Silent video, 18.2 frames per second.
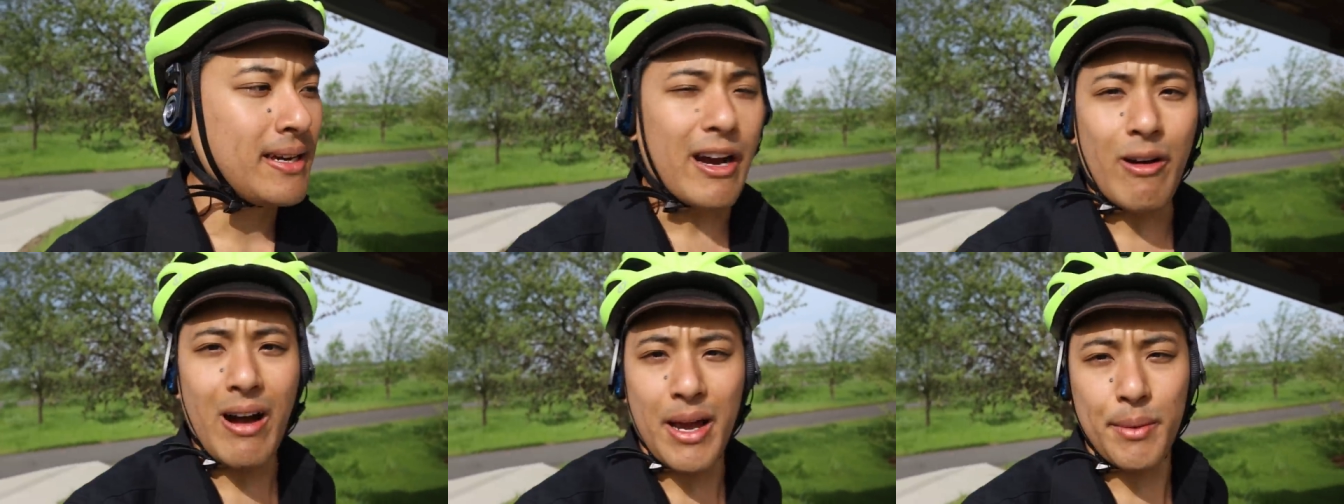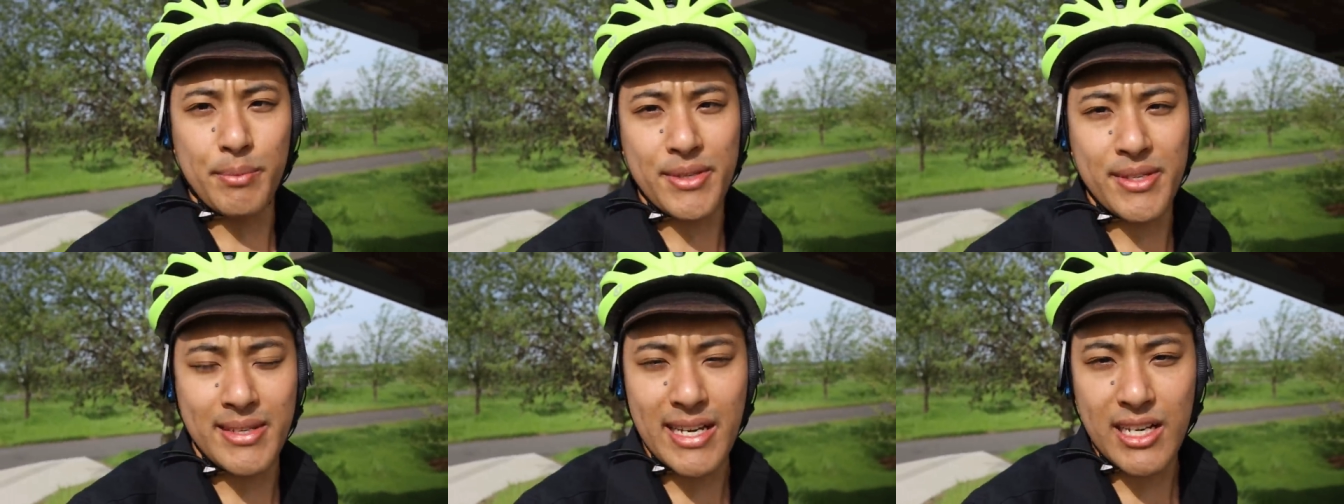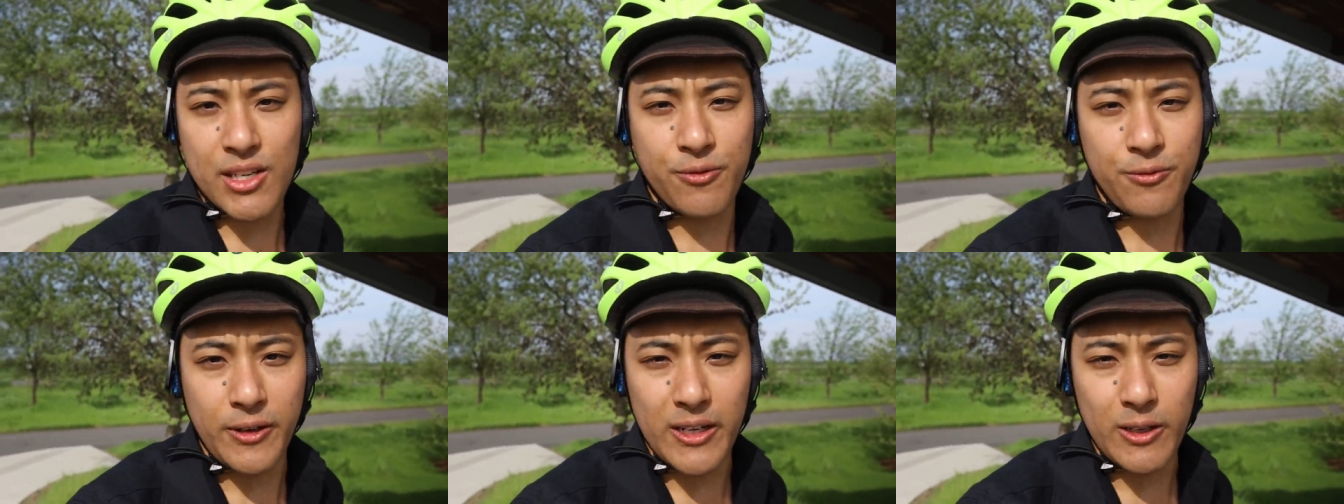Now I'm
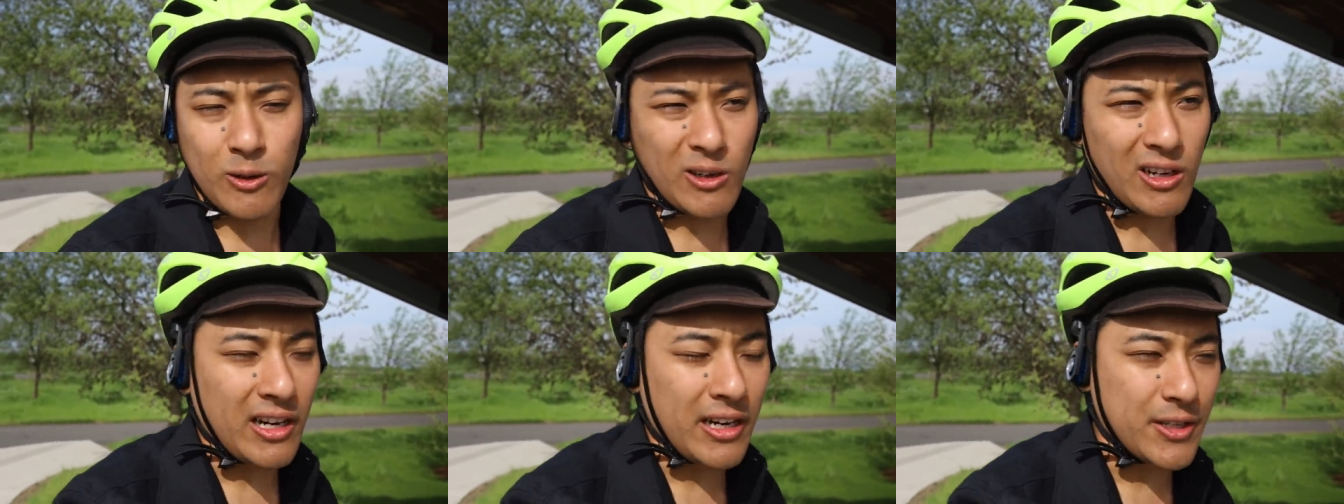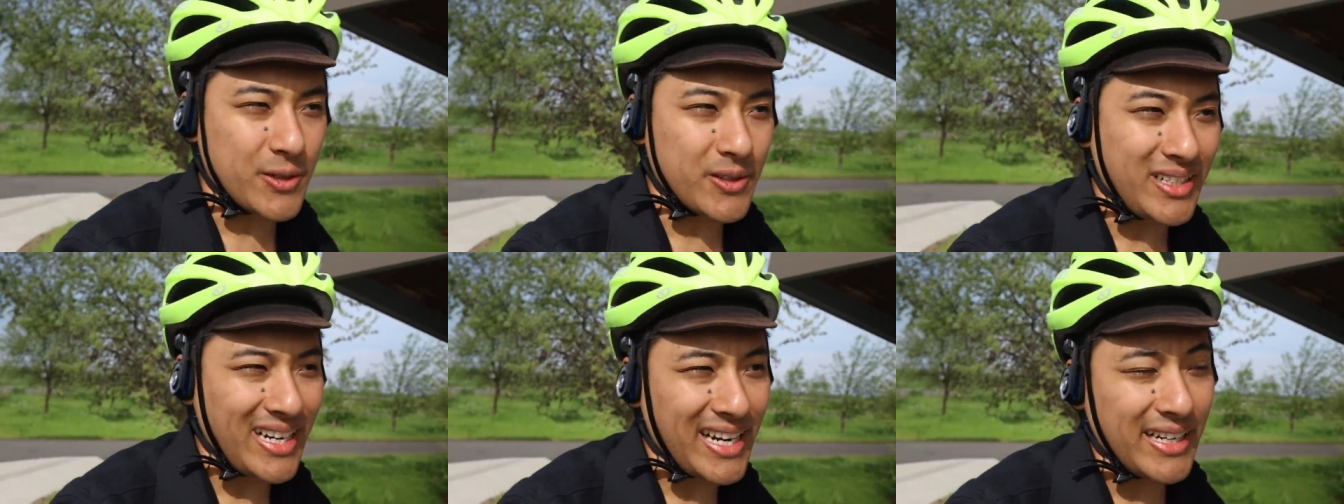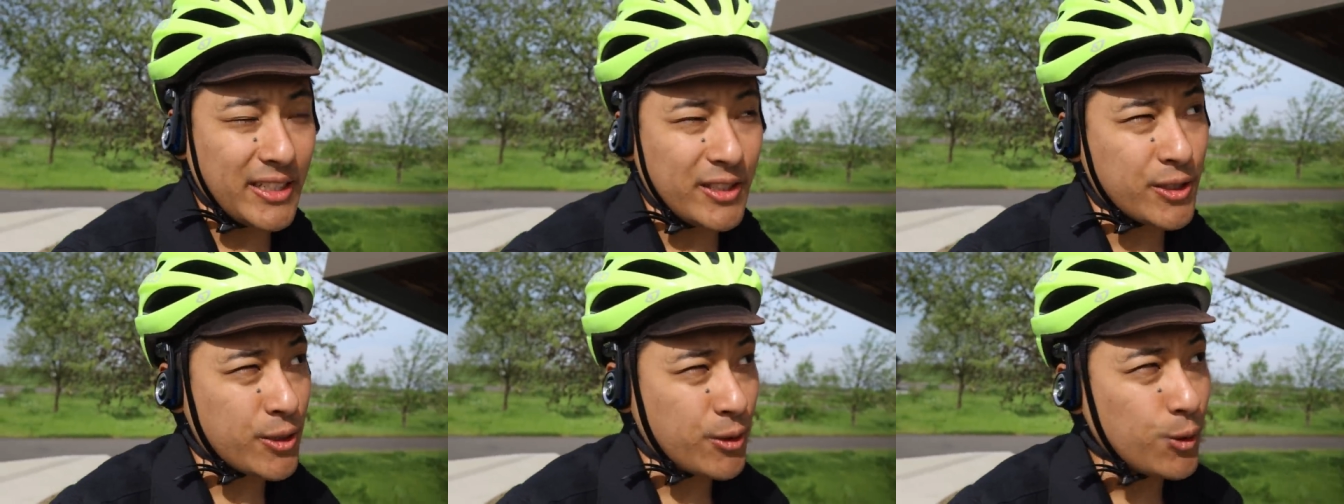6 foot or
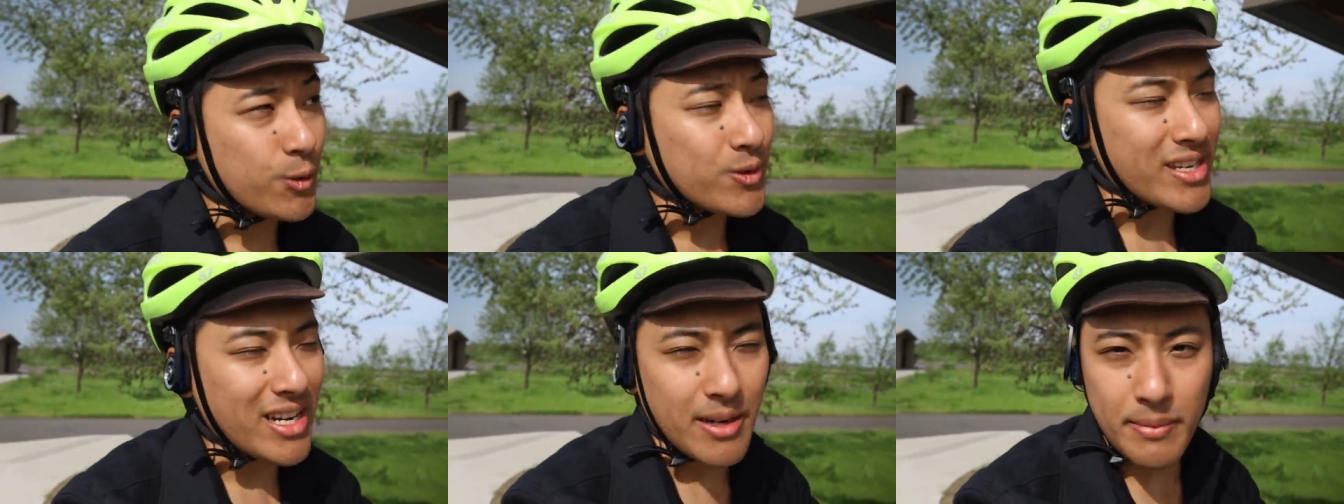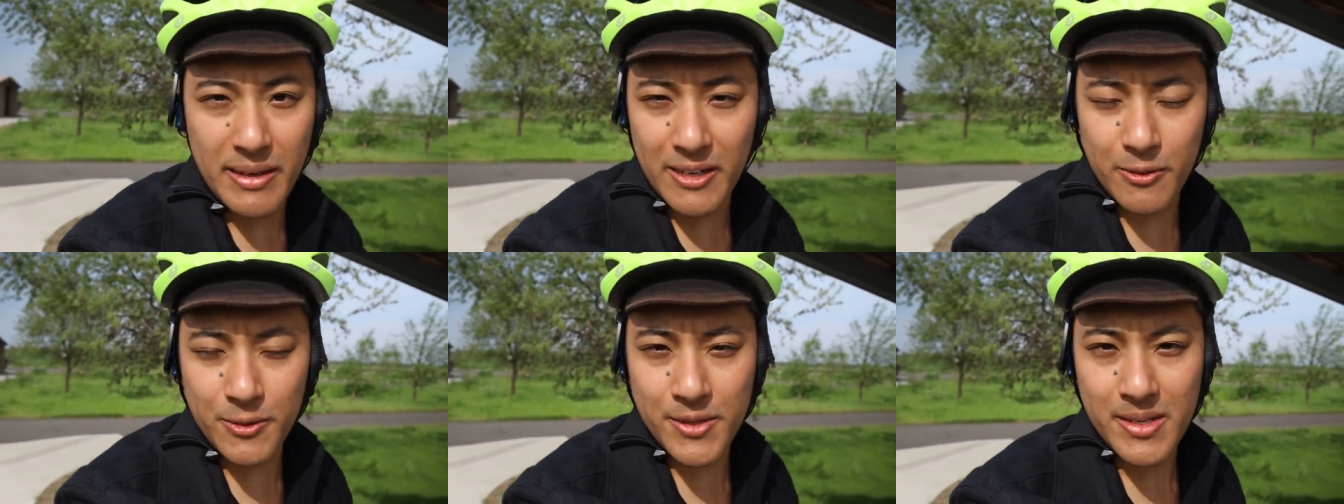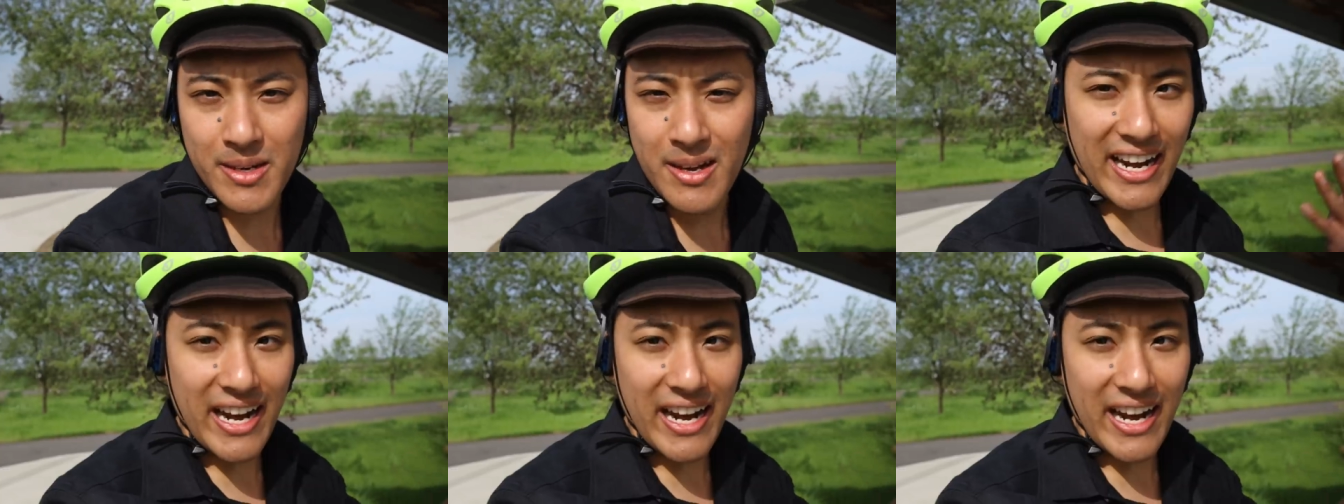182 centimeters